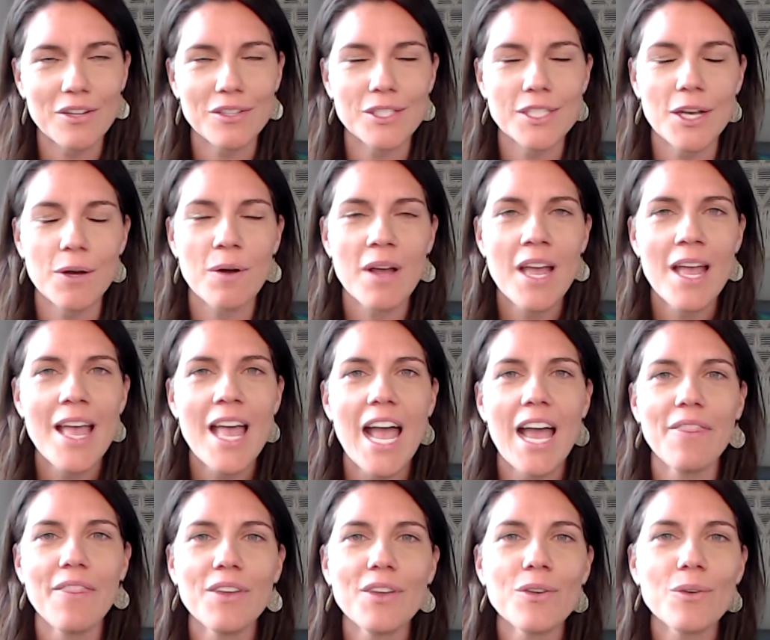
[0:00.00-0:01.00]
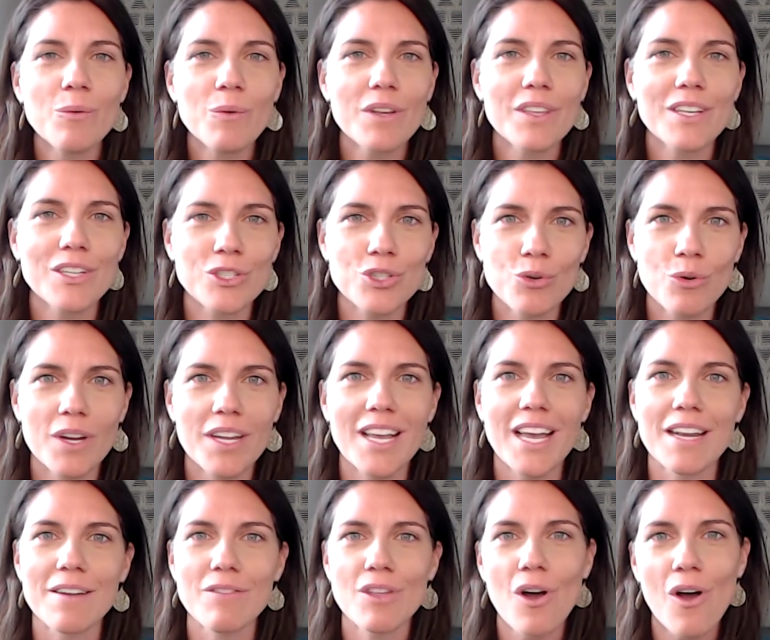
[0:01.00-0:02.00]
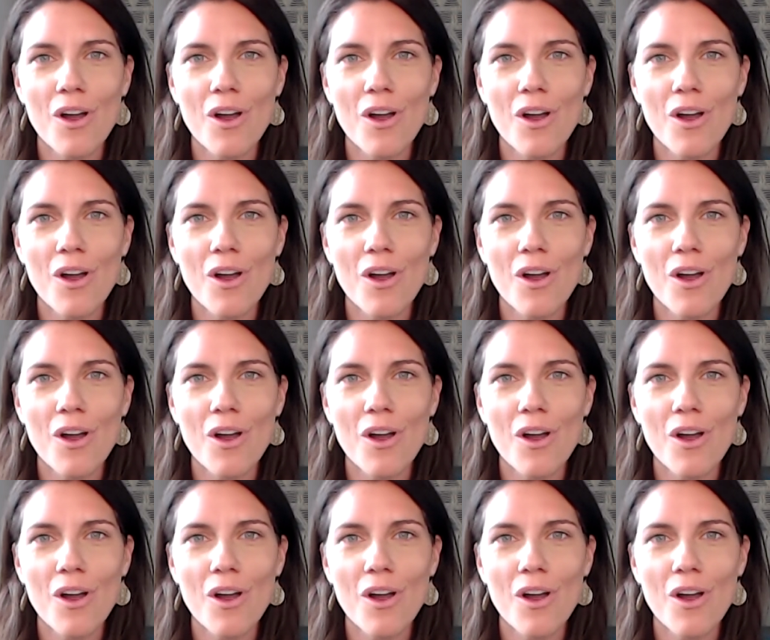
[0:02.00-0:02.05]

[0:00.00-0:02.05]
So I think you'll really enjoy kind of the